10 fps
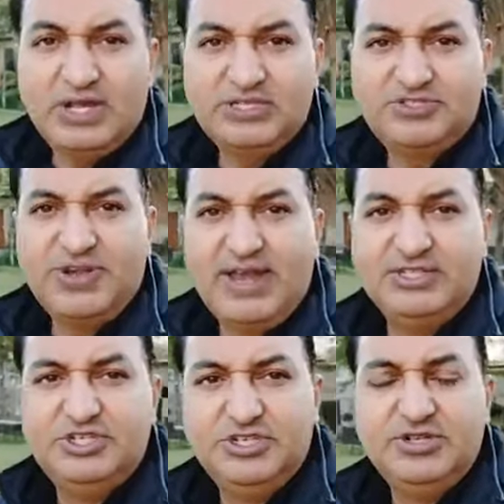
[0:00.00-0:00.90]
not a
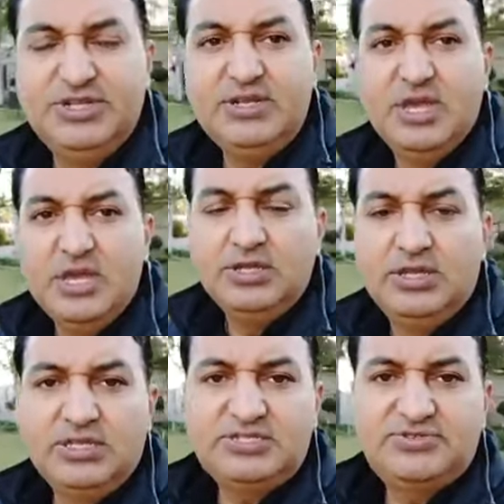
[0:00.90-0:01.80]
strategy. You
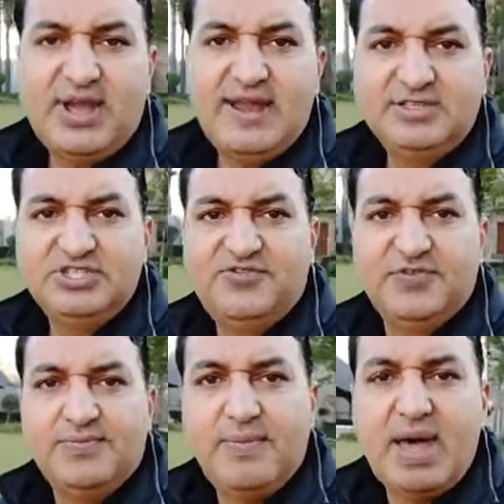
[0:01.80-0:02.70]
need strategies
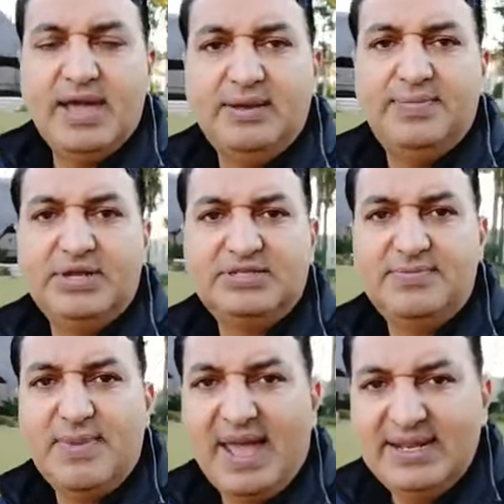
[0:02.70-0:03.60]
for the mind, because the
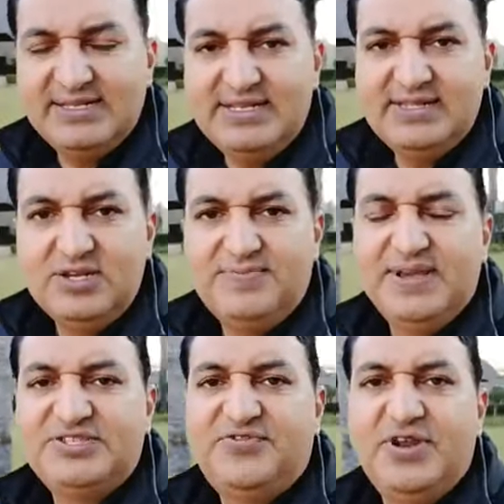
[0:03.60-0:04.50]
mind is either your
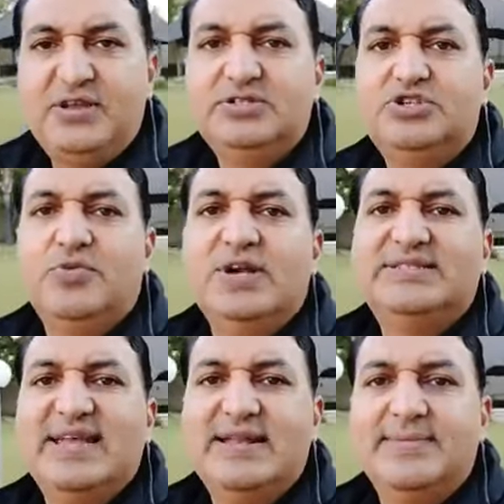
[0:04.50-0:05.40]
best friend or it's your
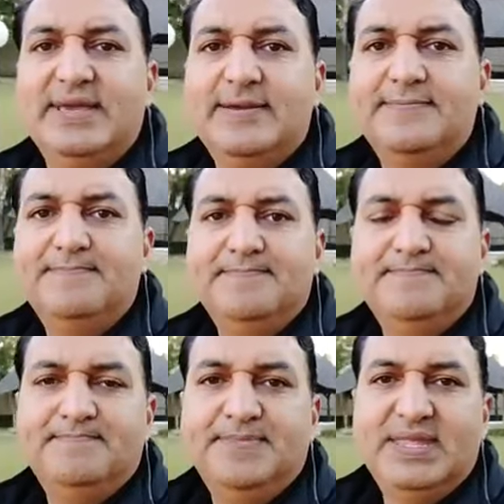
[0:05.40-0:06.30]
worst enemy.
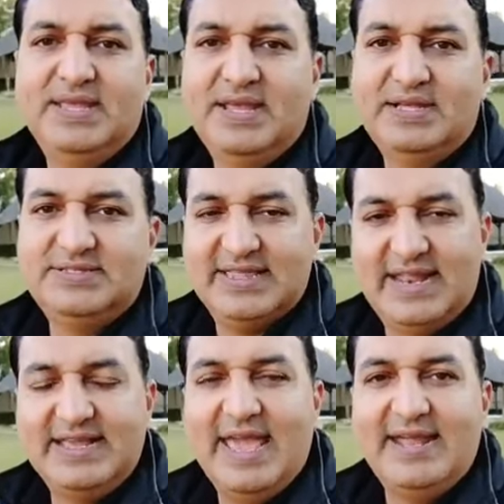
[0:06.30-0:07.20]
Say
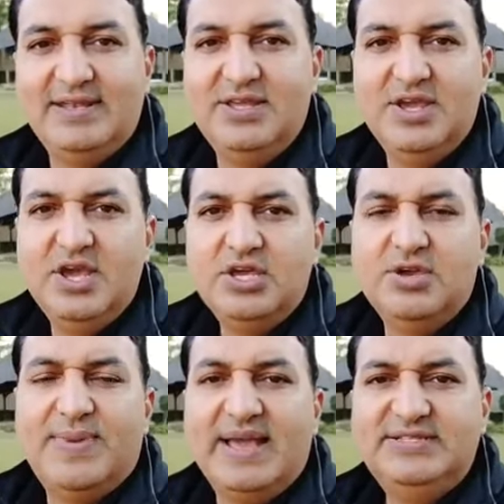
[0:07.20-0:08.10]
that again,
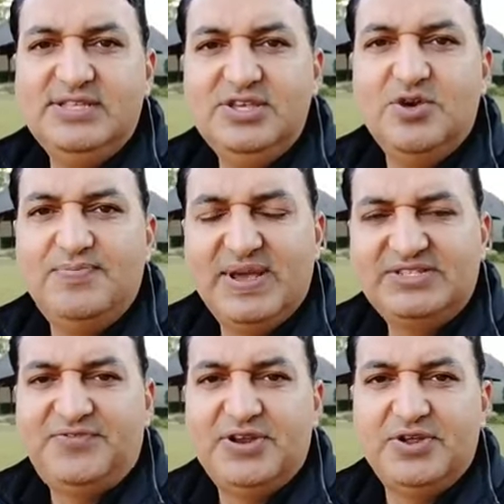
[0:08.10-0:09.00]
your mind's either your
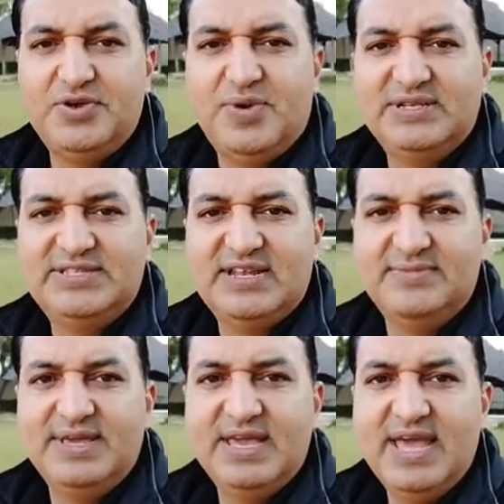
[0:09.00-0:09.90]
best friend or your worst
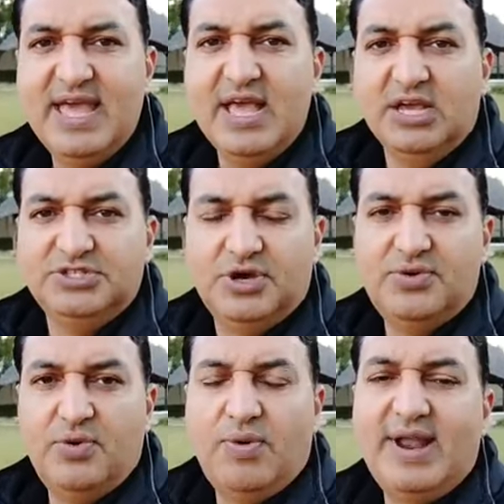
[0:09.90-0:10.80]
enemy.
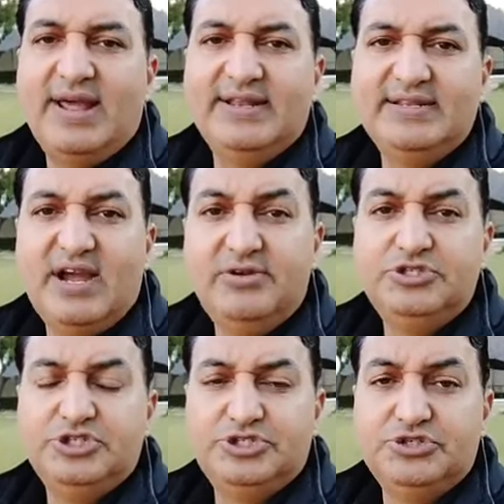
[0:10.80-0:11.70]
So what I'd
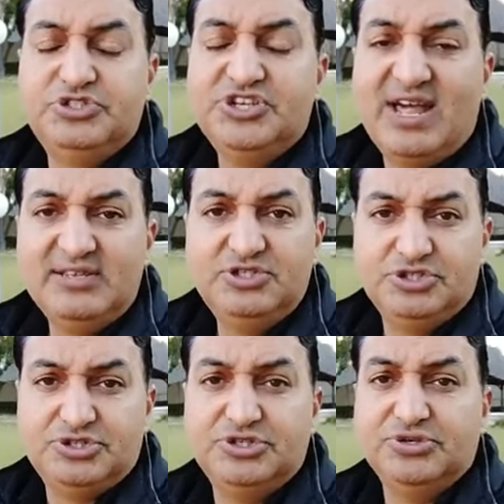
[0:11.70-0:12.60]
encourage you to do, challenge
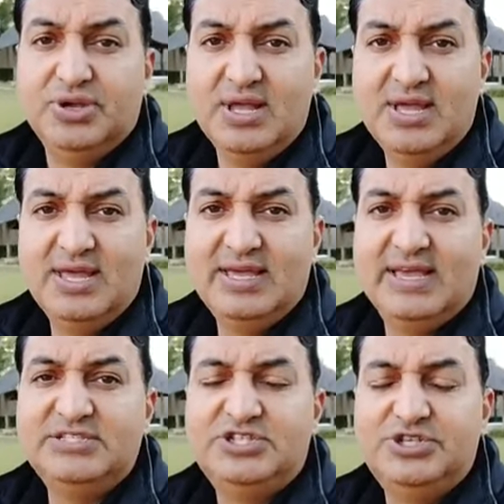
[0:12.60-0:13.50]
you to do,
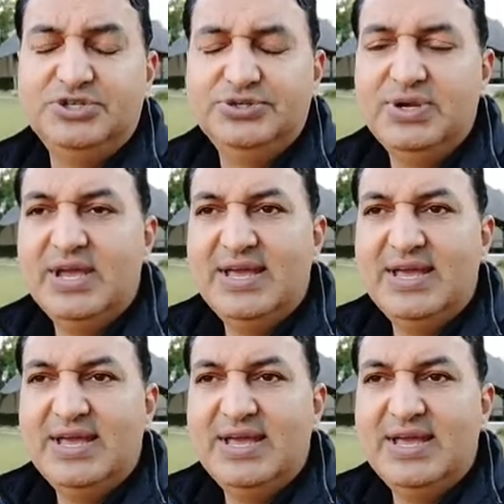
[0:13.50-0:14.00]
is to